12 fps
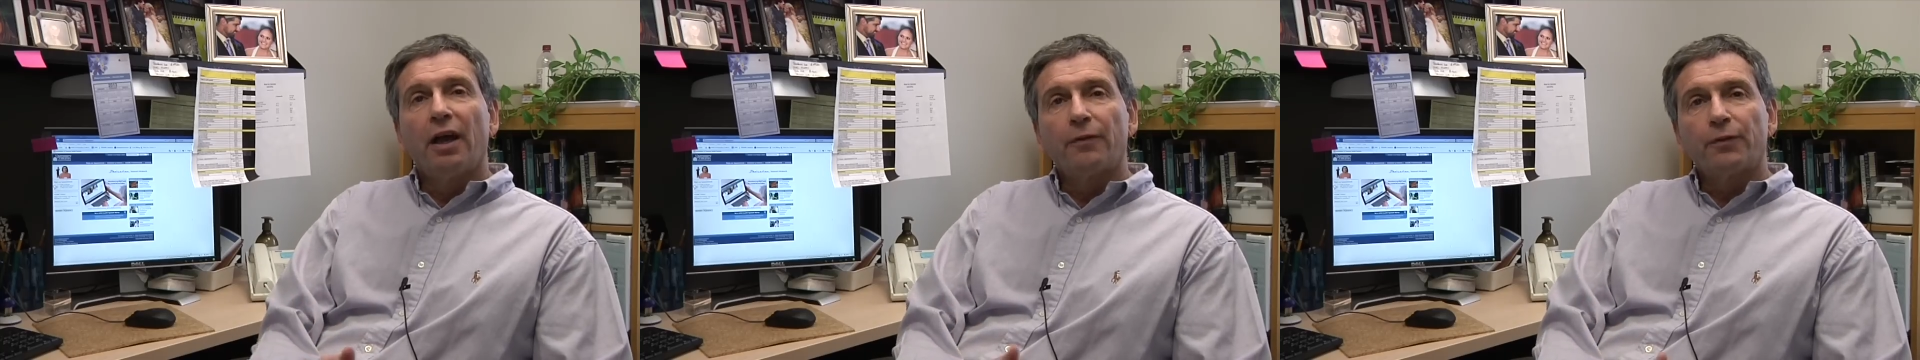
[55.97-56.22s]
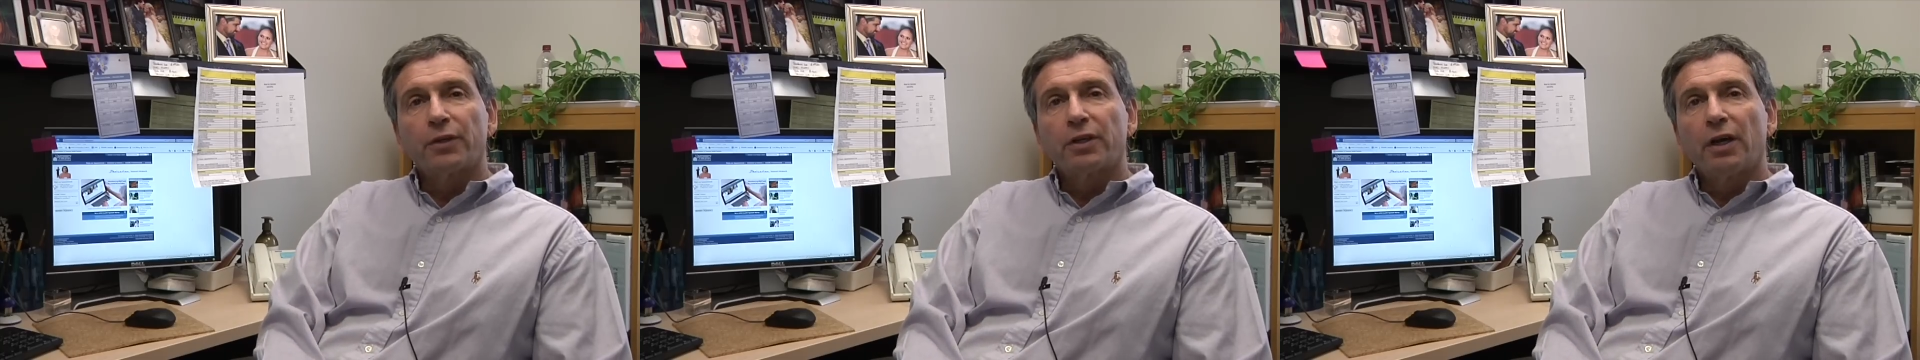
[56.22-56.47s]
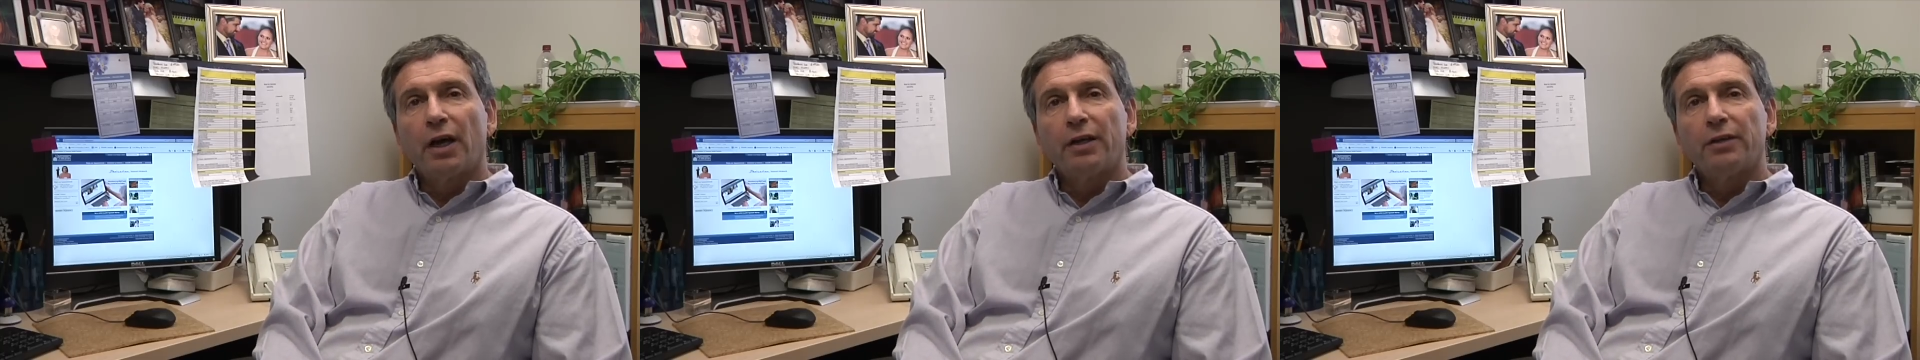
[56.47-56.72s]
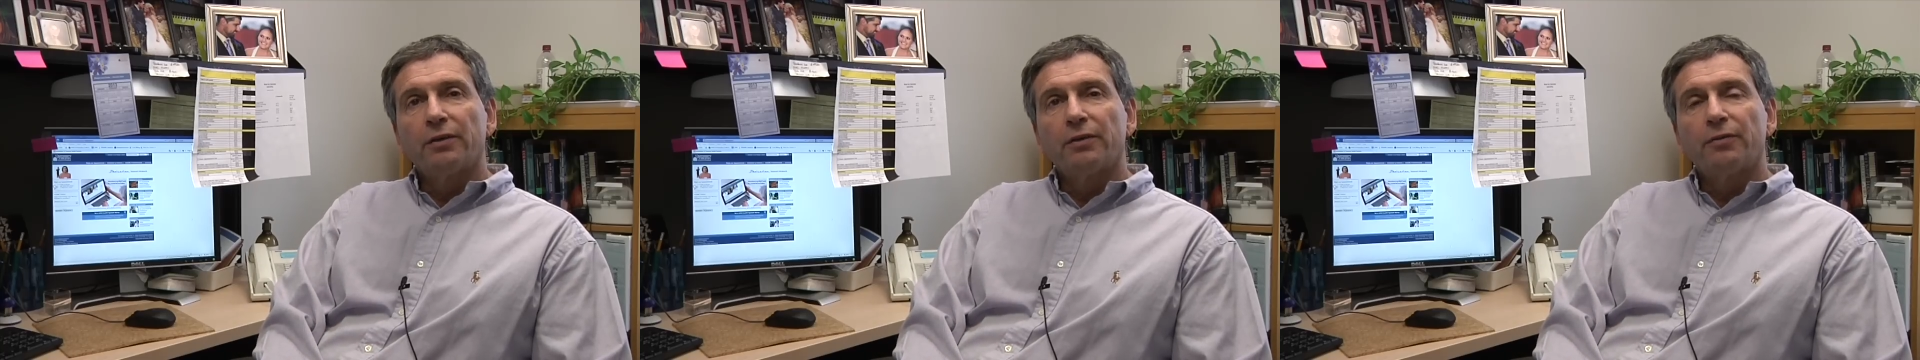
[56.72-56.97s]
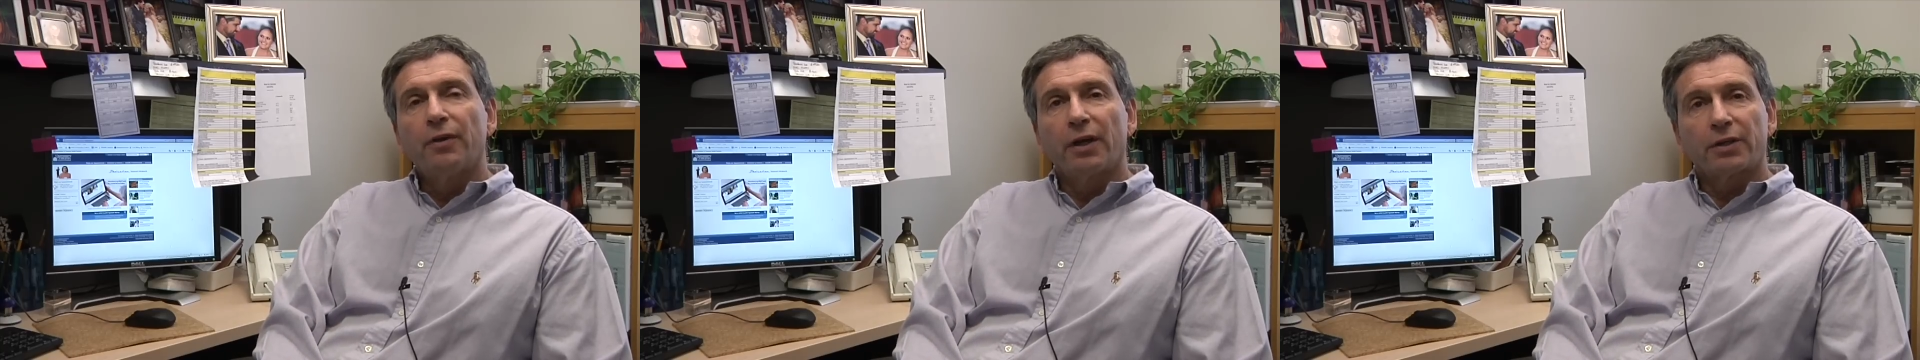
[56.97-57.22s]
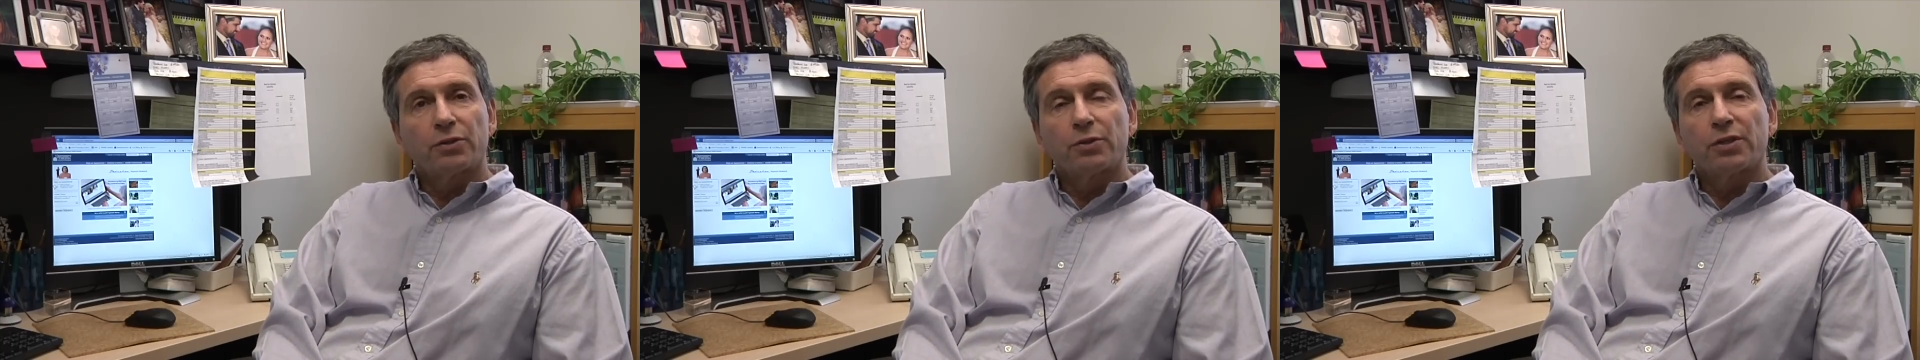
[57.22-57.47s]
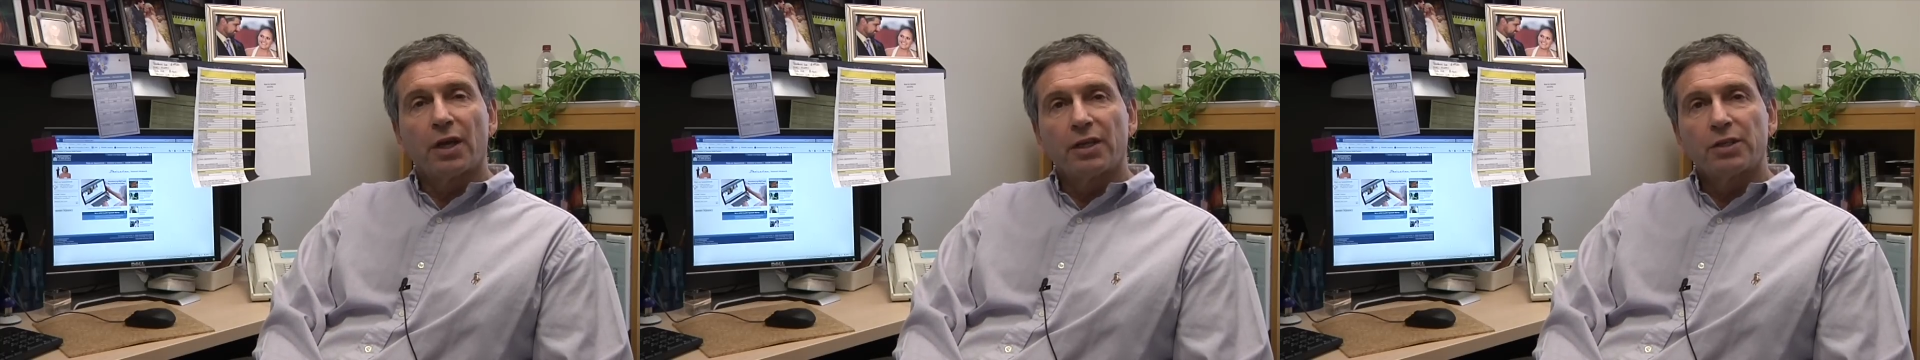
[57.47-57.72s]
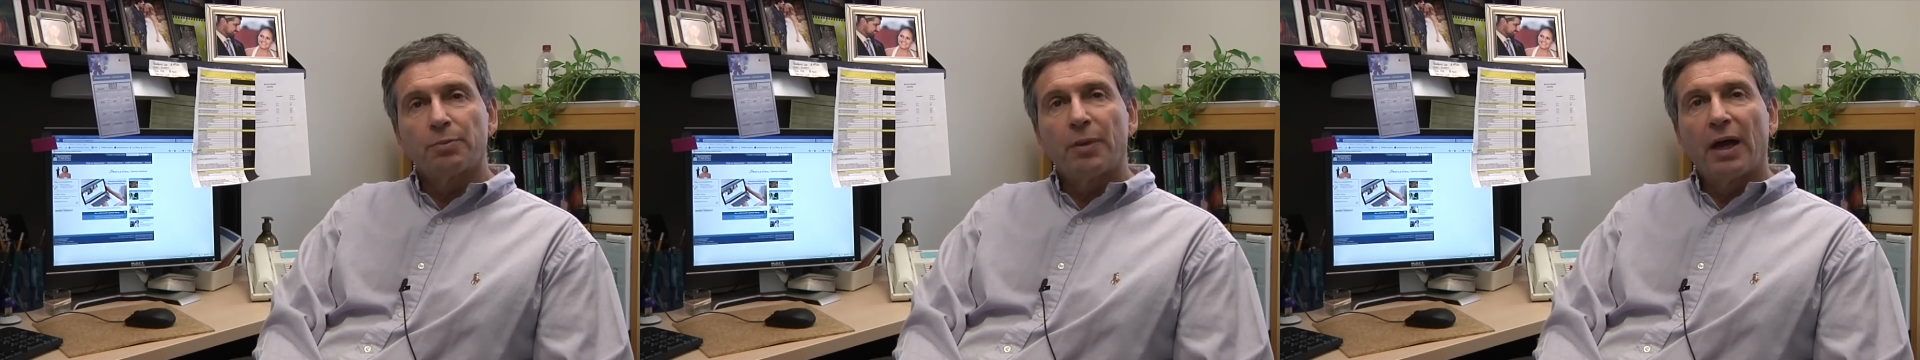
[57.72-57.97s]
effort kind of
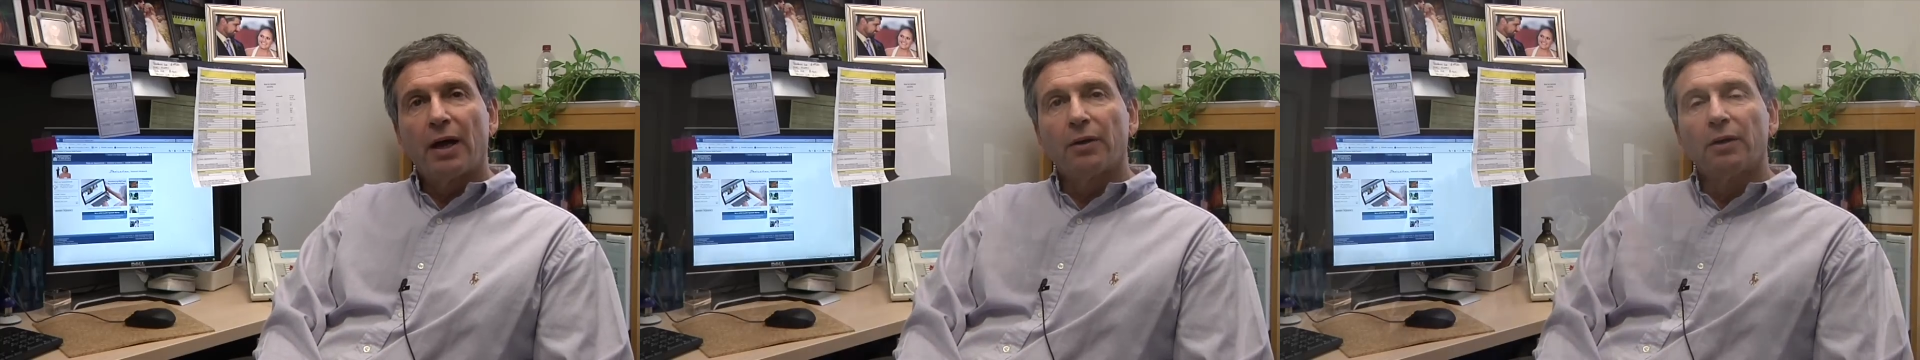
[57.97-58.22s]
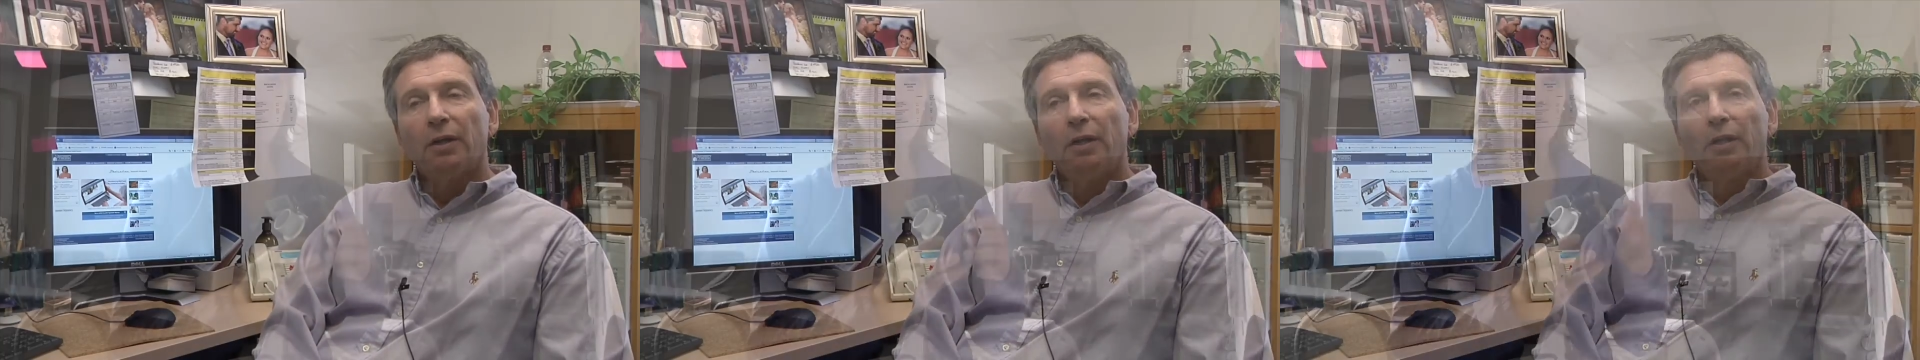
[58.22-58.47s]
exercise bout.